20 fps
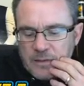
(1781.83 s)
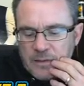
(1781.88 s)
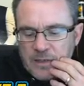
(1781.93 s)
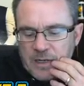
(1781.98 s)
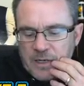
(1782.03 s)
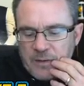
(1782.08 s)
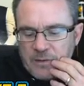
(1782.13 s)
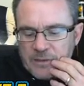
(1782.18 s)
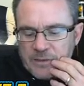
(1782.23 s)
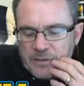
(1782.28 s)

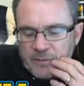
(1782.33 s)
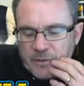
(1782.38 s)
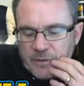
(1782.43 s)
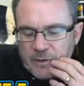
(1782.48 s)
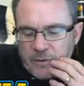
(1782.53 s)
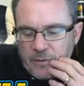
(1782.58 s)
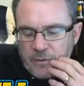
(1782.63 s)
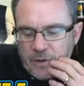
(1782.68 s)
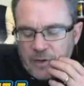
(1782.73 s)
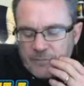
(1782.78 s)
I just want to
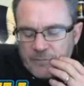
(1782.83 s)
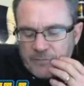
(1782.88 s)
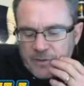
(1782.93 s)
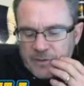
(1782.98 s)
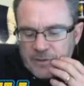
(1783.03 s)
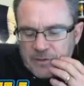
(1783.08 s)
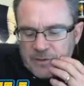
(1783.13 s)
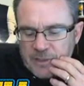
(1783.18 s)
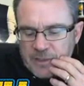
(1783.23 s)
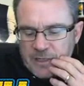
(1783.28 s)
go
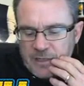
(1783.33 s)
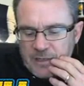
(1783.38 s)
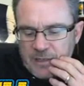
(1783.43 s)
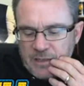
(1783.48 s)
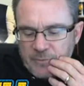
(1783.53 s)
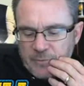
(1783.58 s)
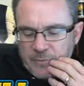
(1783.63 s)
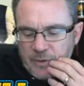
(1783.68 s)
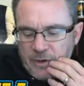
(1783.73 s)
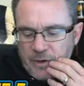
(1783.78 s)
offense. I need
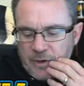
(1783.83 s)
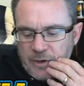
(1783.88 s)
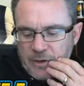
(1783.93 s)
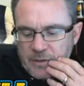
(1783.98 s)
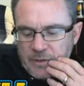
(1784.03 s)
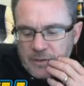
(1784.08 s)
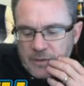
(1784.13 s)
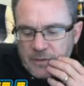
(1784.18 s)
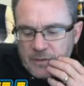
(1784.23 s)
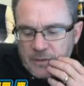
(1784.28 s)
him
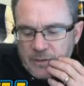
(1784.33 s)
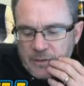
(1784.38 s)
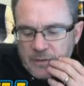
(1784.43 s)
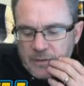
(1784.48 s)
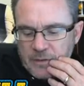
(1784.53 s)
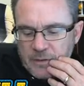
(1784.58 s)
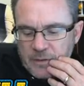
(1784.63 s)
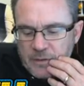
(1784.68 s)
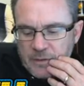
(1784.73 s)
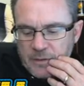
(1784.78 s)
gone.
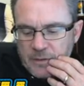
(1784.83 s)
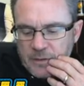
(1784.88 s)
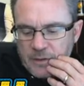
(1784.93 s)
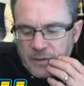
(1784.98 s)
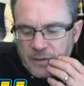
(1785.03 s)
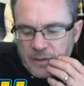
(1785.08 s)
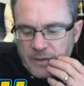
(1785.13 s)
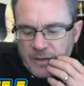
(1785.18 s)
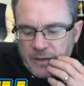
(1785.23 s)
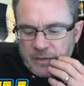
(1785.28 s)

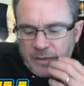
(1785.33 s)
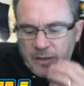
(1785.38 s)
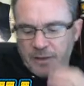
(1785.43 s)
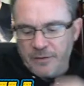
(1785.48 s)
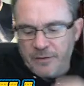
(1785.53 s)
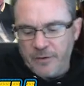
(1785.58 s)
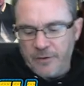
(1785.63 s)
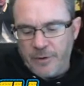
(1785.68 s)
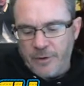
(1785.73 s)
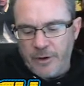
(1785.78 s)
Like
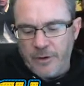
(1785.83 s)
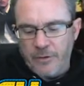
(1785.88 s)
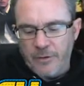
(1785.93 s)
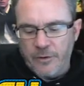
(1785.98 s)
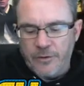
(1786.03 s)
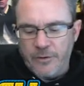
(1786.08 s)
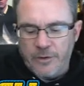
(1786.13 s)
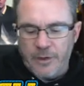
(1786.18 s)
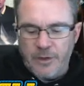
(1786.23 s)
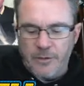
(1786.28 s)
that. There we go.
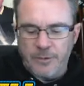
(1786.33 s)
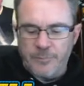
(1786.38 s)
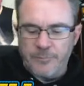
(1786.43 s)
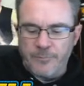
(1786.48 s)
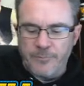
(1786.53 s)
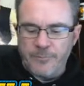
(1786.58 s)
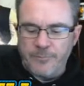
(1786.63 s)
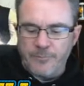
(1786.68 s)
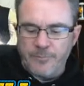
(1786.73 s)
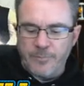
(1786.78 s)
Okay.
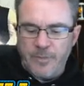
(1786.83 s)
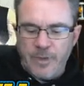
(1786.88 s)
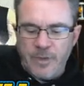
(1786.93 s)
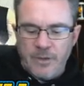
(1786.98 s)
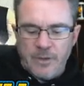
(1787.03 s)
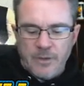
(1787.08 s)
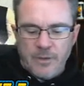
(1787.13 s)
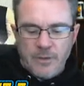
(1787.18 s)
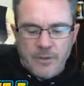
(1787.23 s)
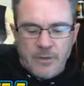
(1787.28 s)

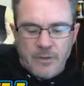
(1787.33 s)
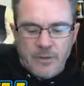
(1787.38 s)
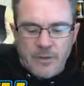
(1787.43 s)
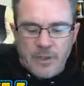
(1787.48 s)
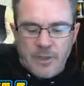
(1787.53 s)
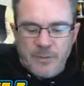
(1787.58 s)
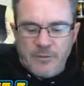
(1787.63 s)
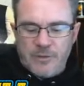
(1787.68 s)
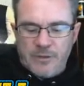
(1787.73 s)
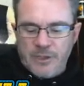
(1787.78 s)

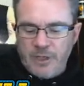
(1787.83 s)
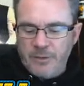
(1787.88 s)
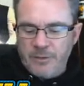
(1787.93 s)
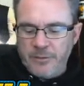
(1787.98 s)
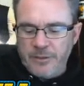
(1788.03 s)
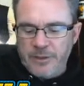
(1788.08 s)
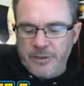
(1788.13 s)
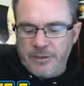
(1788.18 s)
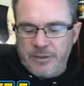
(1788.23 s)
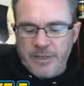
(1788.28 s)
I'm
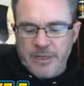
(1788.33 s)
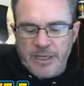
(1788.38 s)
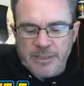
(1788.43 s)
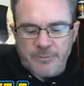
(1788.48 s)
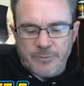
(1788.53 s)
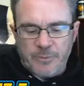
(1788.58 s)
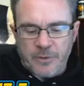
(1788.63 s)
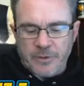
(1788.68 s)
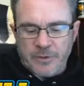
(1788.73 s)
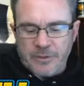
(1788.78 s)
generally
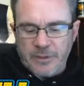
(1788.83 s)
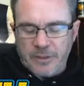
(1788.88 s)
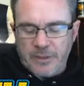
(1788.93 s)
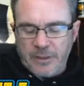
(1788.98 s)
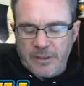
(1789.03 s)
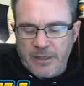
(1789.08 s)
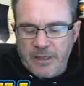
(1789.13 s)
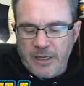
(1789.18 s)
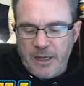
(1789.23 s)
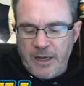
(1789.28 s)
desperate to
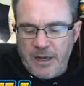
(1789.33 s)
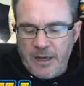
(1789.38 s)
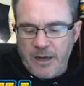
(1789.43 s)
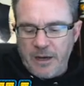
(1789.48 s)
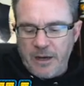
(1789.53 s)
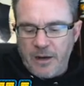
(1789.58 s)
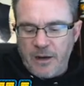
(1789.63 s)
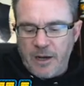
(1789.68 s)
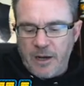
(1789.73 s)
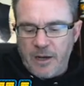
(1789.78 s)
get Kai
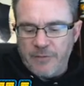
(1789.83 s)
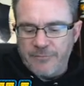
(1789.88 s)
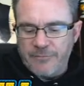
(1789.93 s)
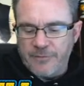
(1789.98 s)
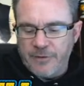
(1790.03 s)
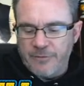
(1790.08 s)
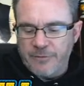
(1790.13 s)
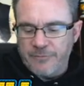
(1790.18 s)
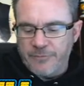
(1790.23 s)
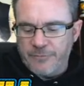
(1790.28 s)
off
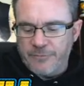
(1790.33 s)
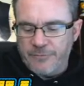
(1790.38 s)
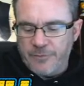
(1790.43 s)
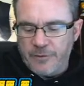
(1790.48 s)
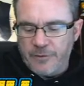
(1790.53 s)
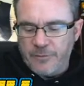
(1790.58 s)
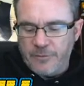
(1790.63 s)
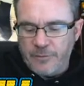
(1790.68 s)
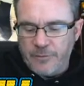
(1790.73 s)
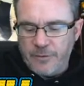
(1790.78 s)
of the
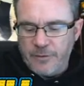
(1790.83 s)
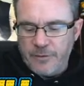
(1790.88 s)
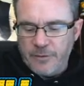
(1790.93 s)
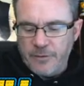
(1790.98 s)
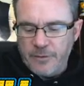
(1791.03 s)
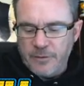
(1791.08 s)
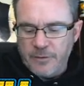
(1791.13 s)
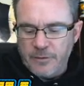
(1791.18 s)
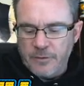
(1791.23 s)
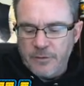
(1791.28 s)
field.
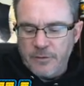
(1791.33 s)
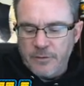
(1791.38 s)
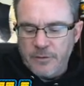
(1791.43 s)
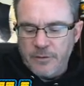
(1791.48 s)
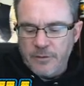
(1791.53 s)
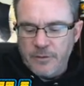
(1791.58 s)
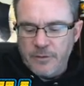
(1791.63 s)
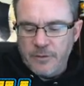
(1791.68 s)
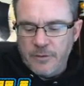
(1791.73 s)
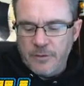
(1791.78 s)

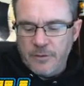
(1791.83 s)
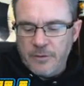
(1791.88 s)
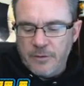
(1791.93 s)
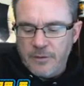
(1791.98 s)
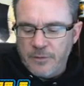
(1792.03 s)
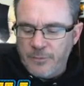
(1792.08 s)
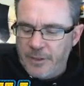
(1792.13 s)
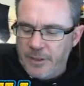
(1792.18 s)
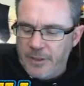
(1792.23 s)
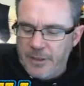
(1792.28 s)
I'm
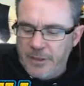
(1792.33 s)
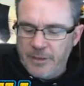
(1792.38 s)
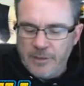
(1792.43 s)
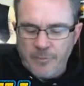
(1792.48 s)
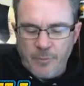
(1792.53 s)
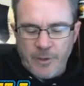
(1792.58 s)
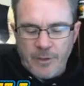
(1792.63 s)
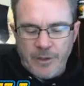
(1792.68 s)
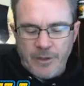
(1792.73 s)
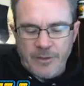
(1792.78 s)
gonna heal
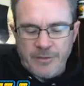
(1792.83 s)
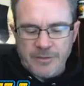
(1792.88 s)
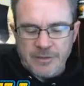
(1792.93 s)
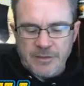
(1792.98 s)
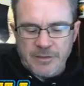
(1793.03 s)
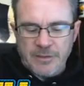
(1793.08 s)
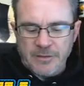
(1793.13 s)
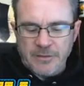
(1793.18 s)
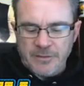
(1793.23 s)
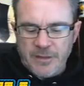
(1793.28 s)
everybody. This
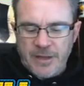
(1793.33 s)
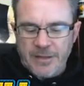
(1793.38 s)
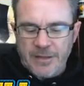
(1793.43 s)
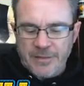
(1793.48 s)
is there's a lot.